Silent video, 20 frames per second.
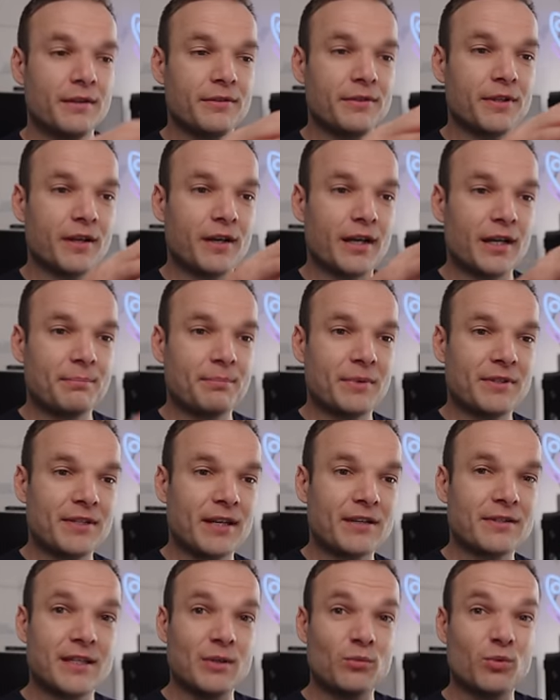that I
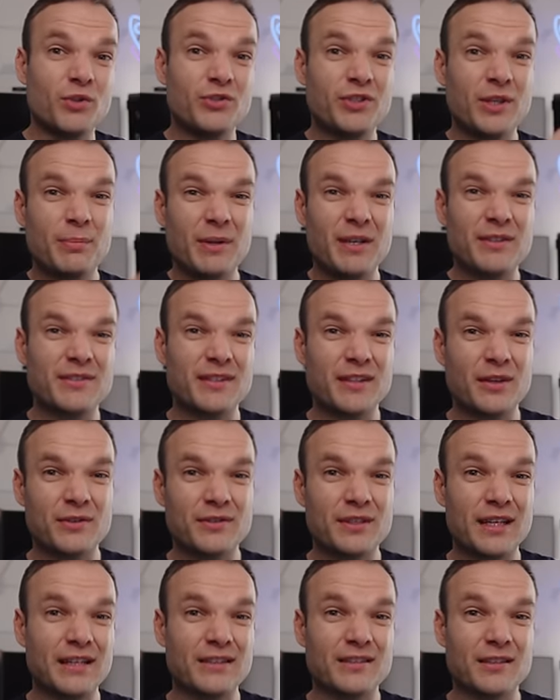potentially would dip into those
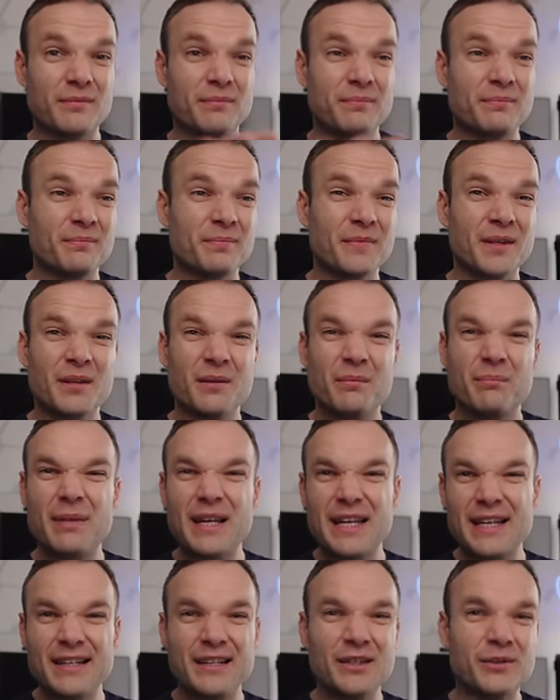things and
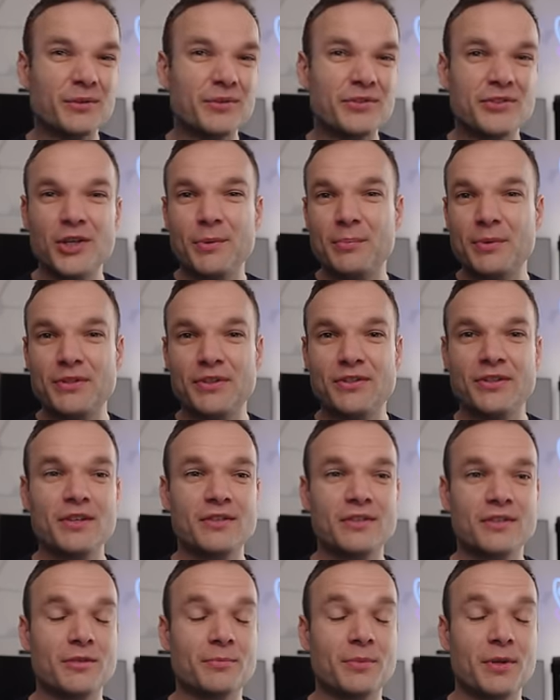make little stupid
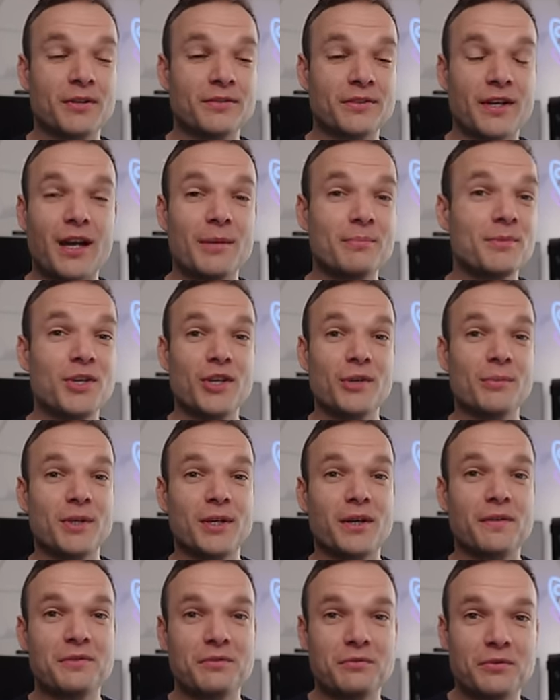decisions, because I'm human
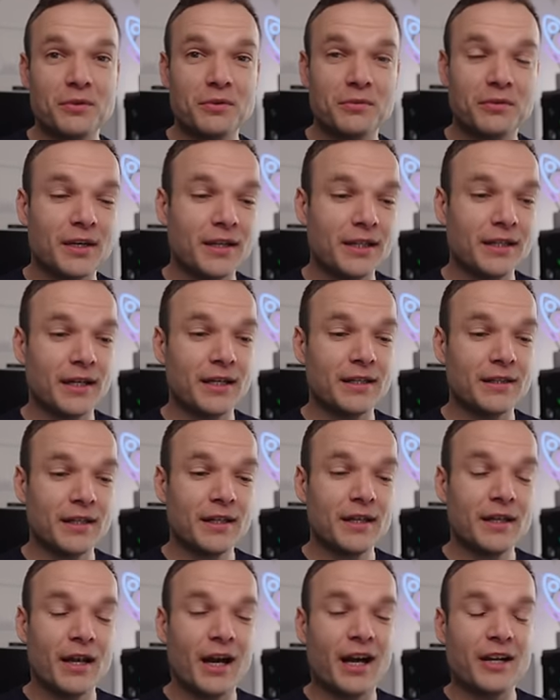after all, right?
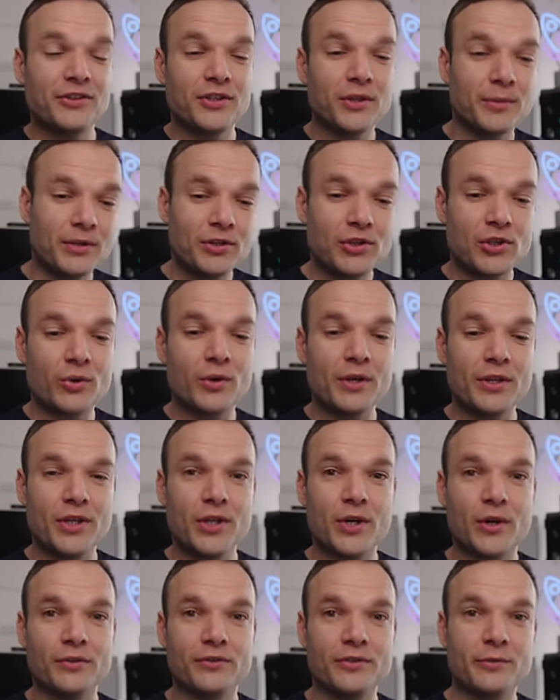I do enjoy the
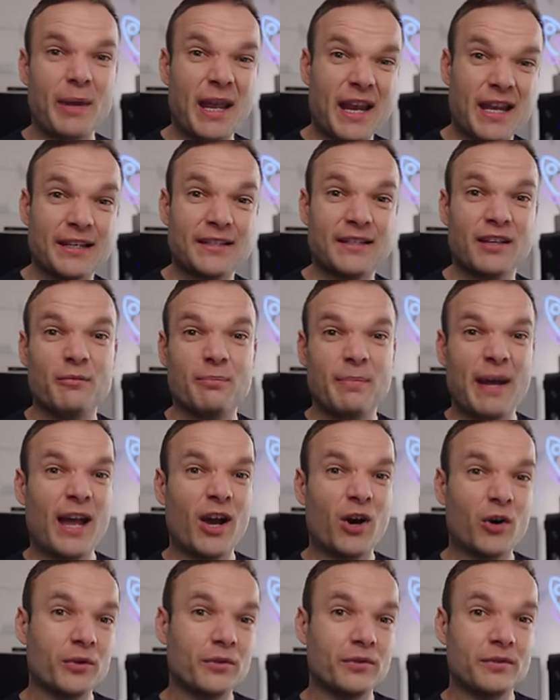odd speculative bet
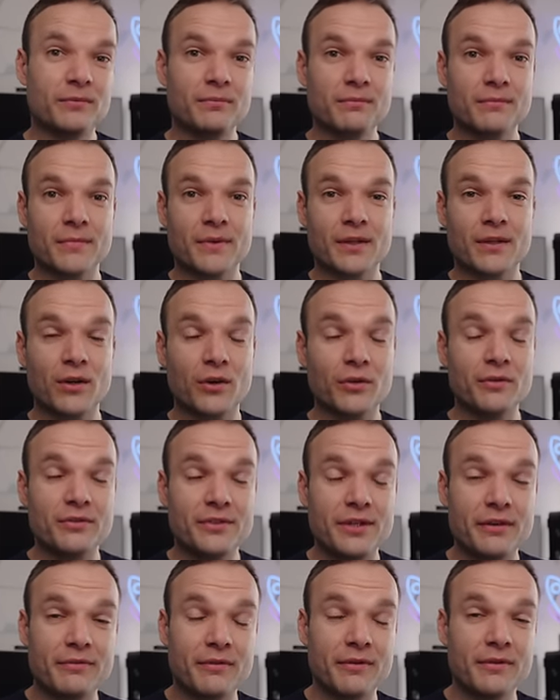on
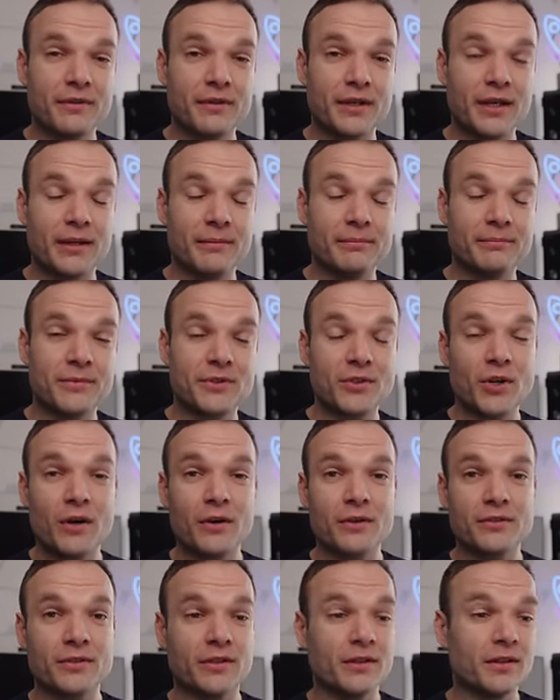different
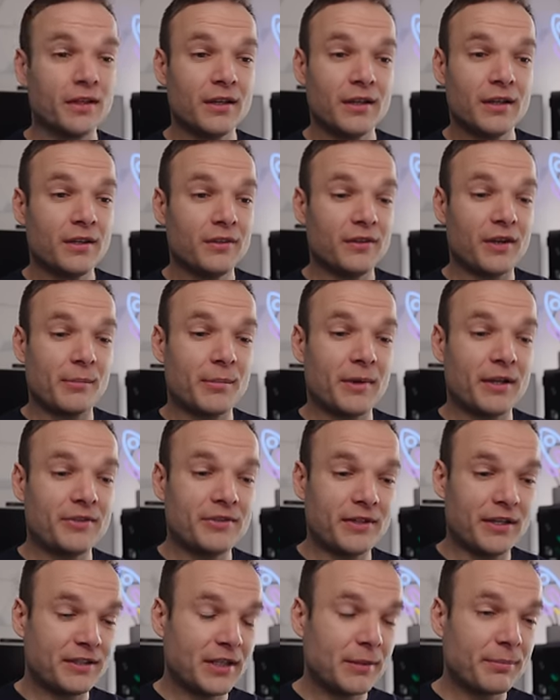stocks that I might
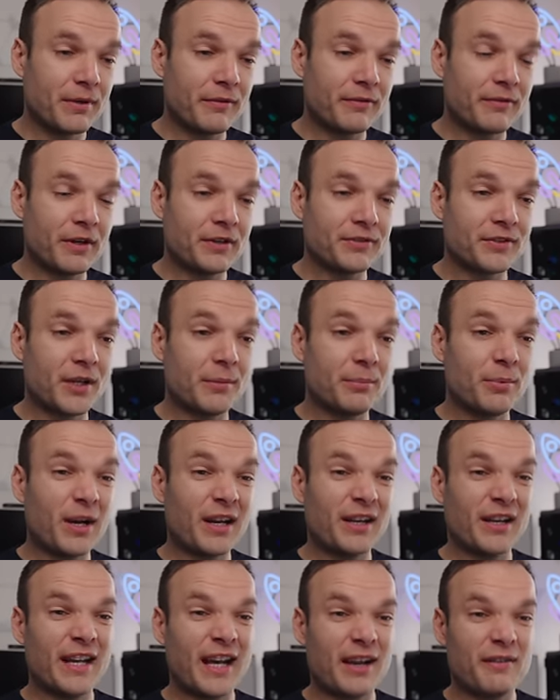see a dip in, for example,
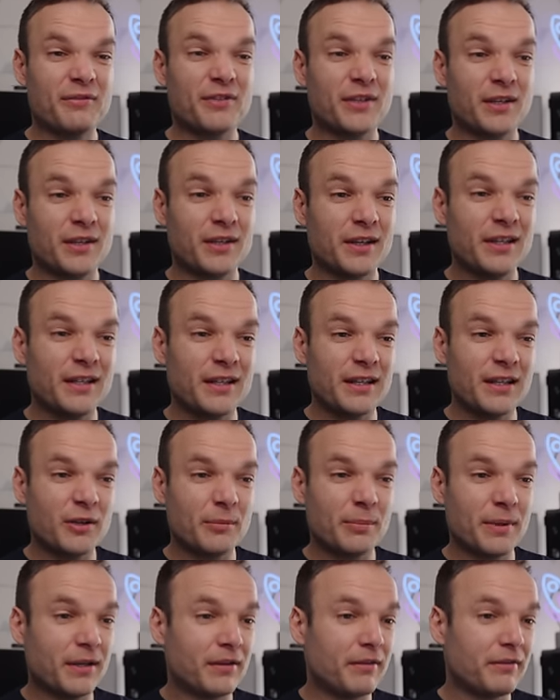and I have a little
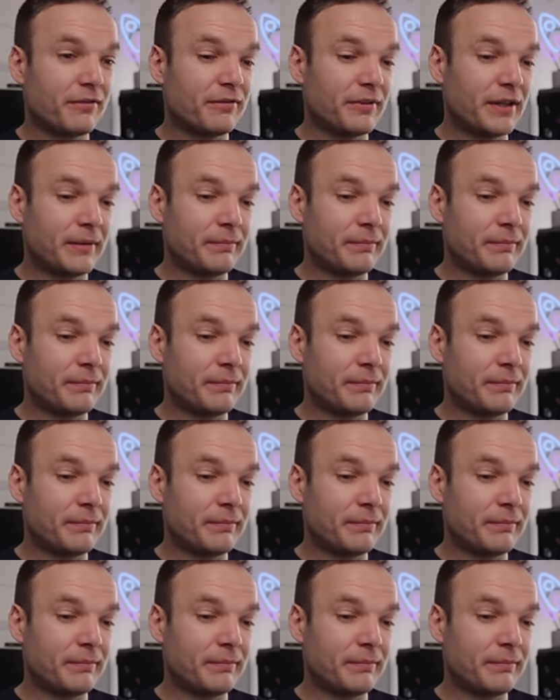bit of